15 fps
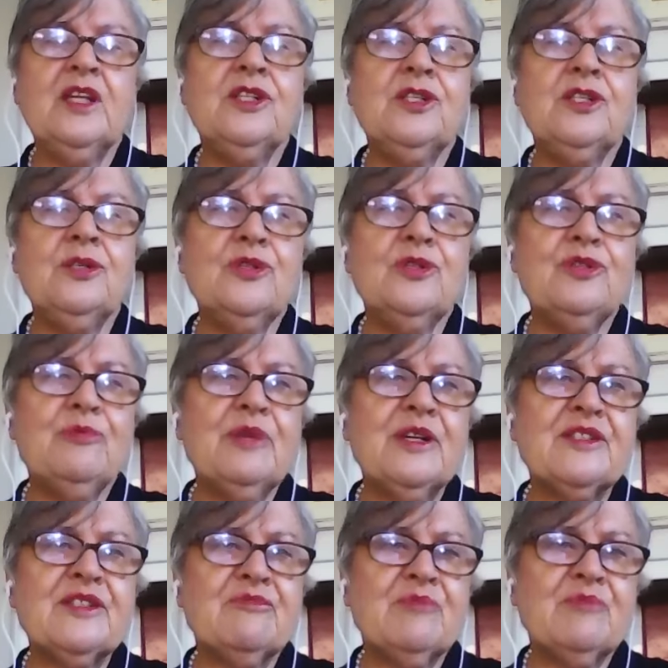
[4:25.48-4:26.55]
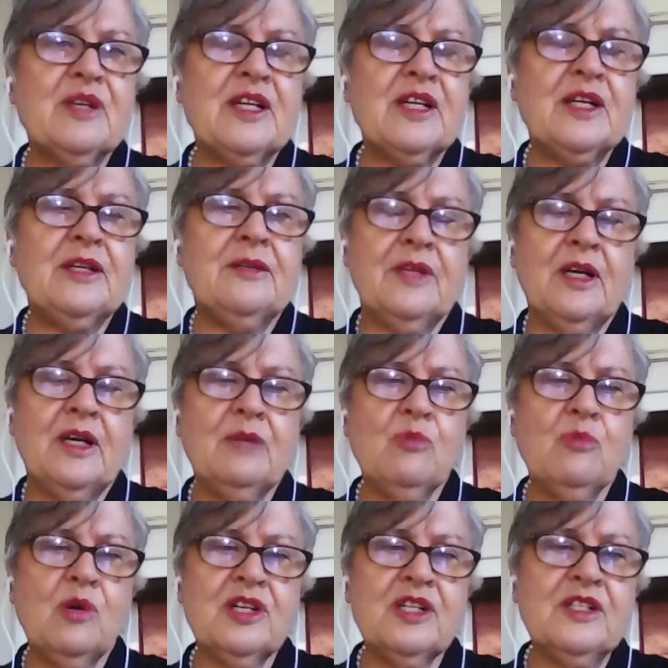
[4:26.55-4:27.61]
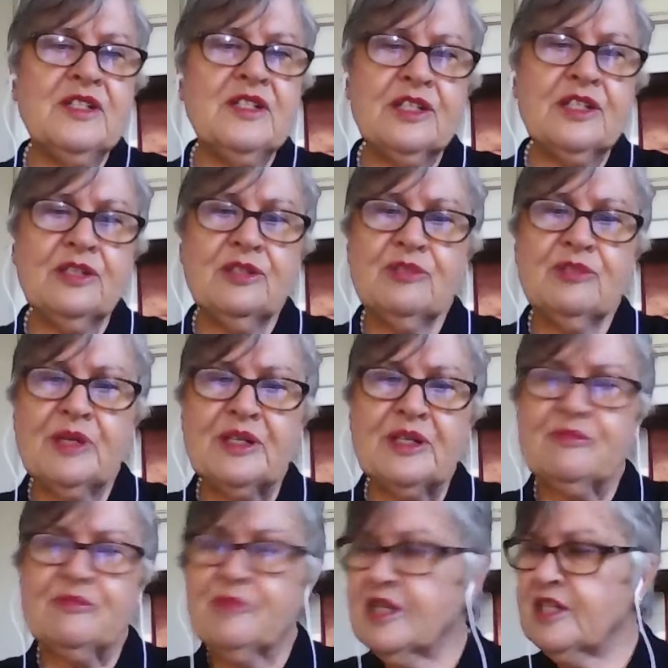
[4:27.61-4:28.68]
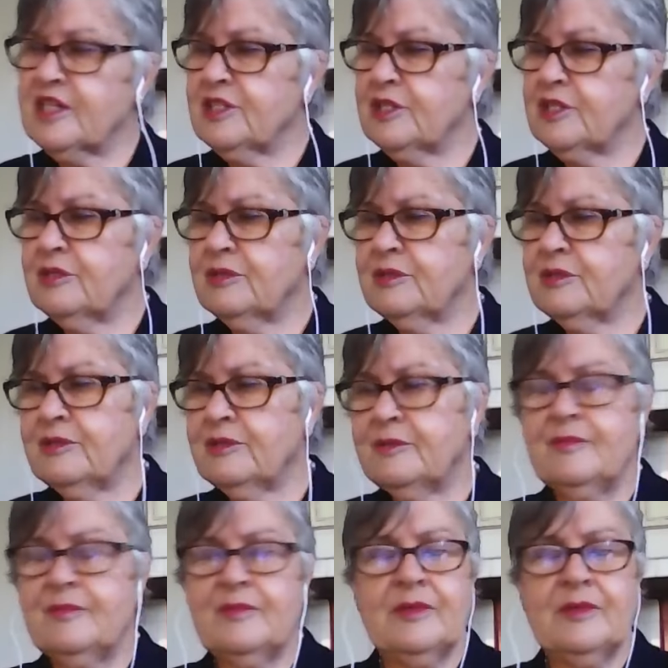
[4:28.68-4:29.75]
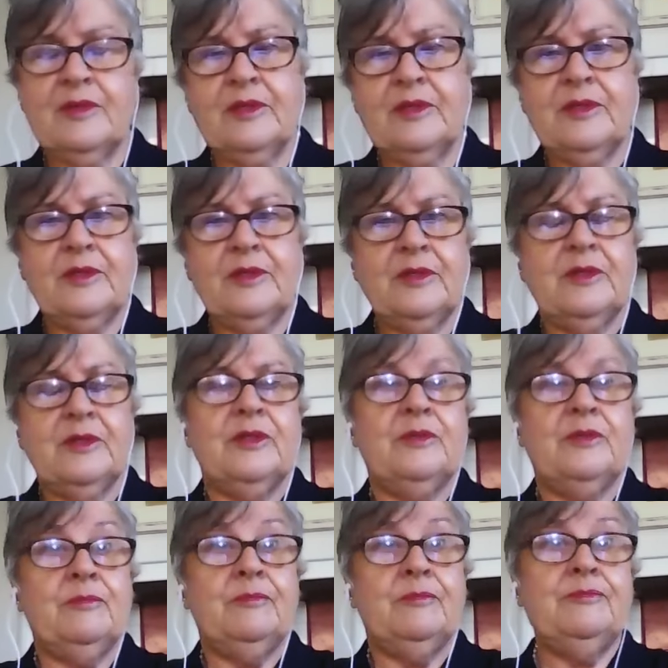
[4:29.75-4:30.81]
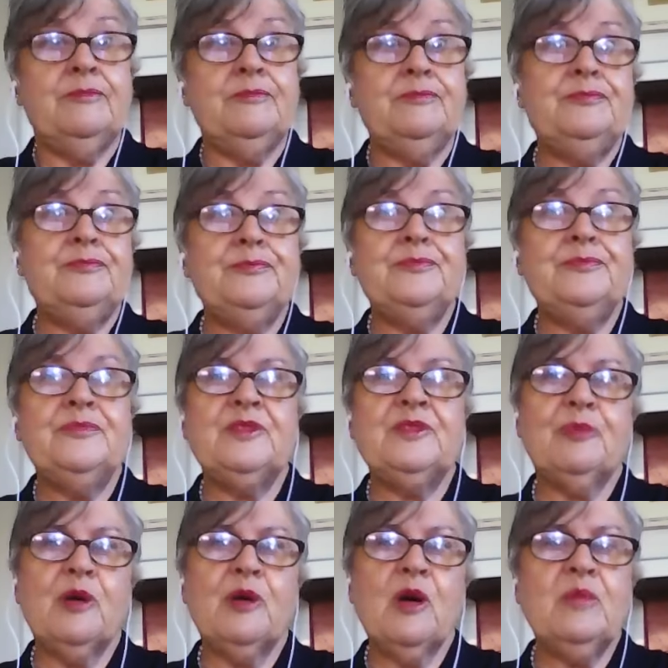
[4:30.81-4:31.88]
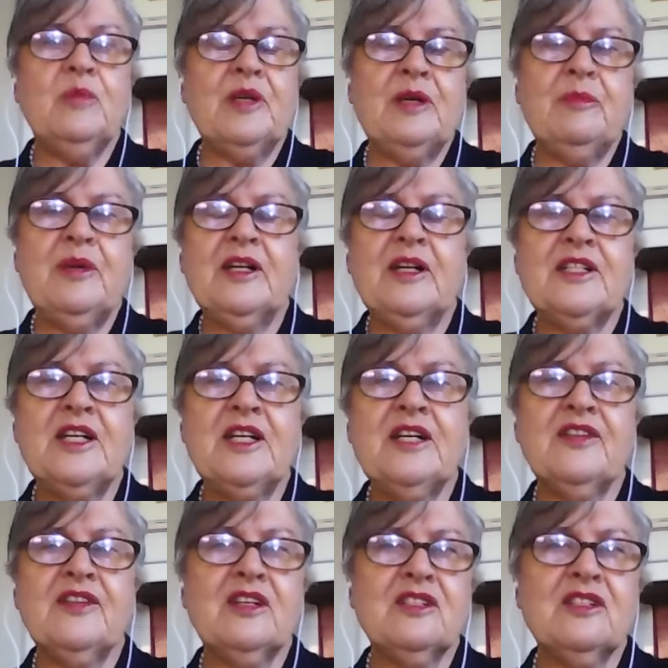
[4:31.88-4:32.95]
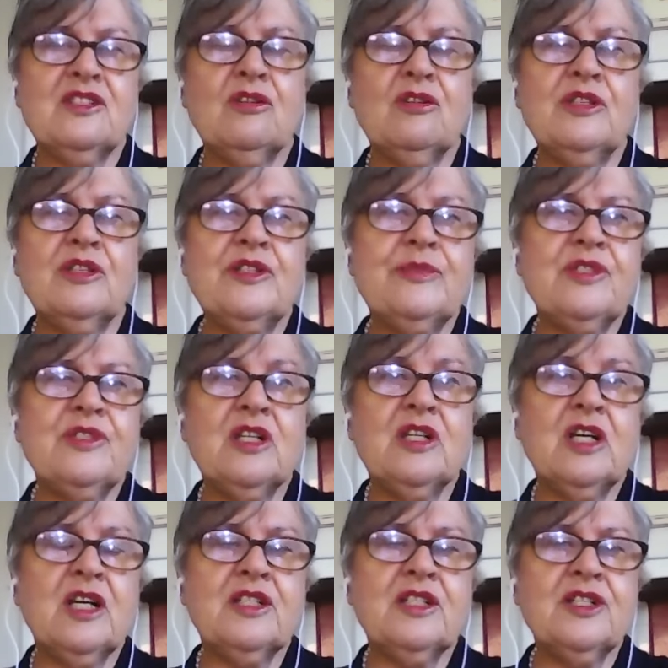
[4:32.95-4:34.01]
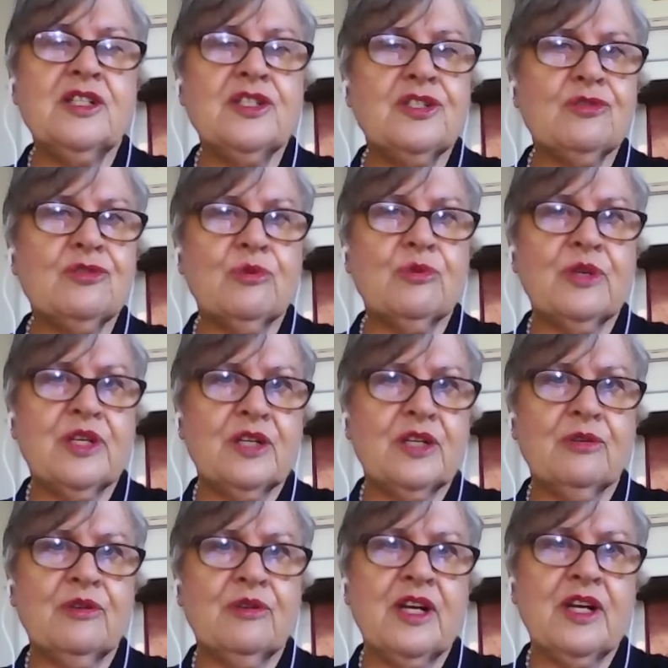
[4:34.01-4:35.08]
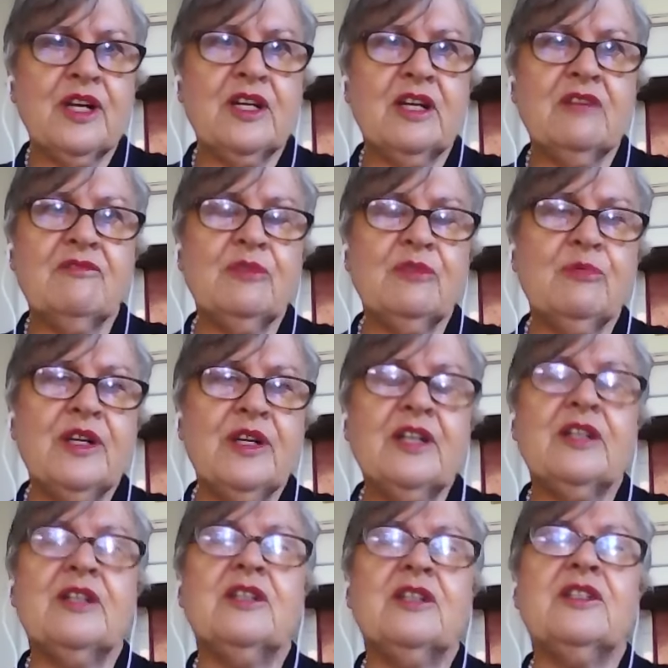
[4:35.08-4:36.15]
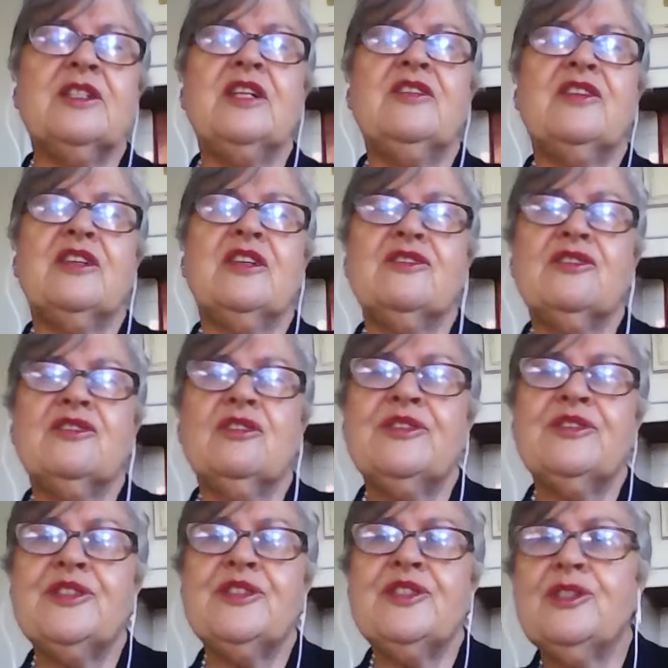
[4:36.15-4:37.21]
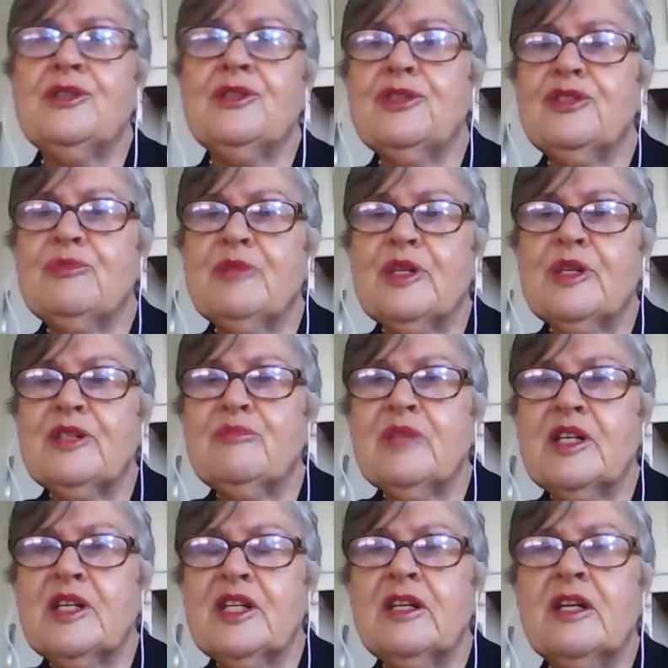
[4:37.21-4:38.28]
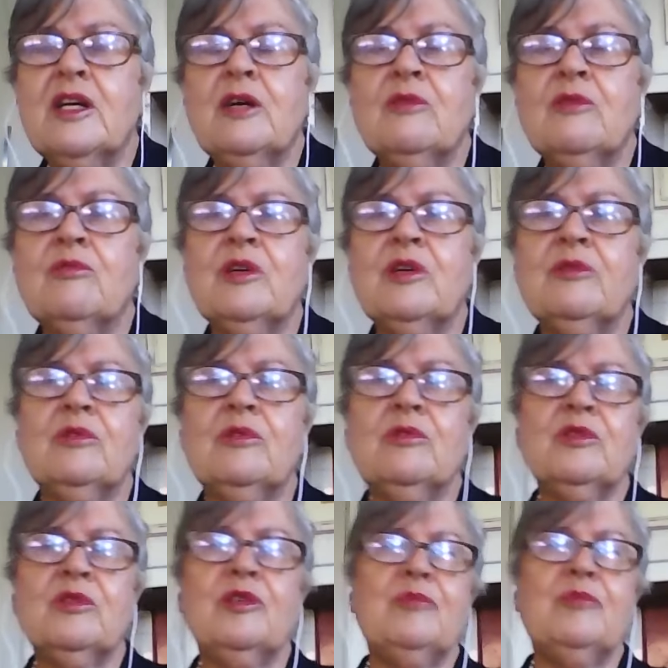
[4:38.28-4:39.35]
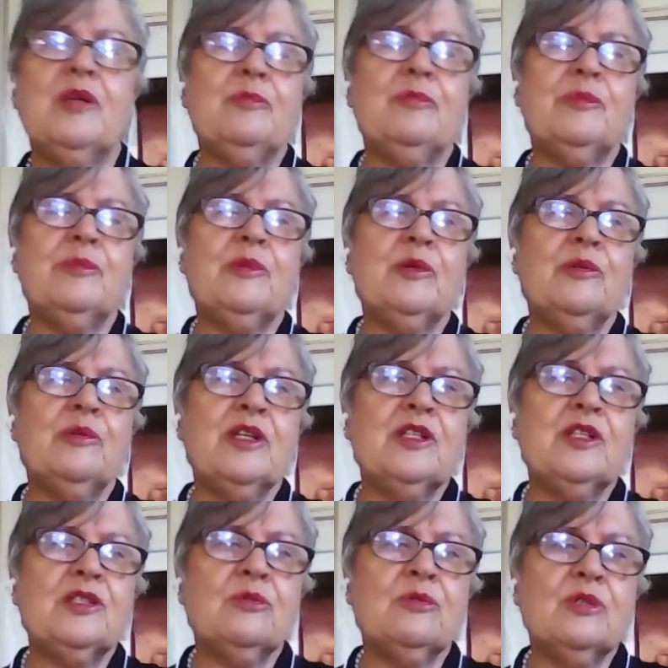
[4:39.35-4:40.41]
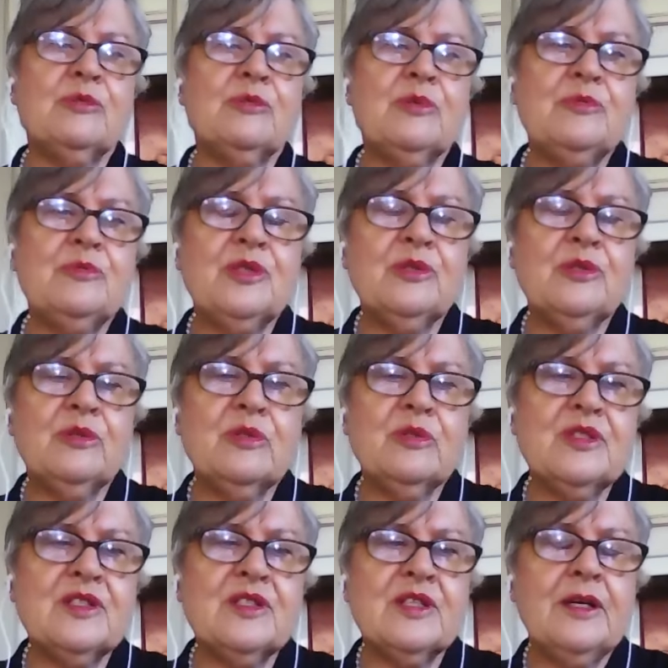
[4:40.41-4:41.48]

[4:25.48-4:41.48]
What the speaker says: Huge amounts of money. And what is a huge amount of money to you? Probably about $10,000. Would you like to destroy and uncreate everywhere? $10,000 is a huge amount of money. Right, wrong, good, bad, purple, and shorts, green, yarns.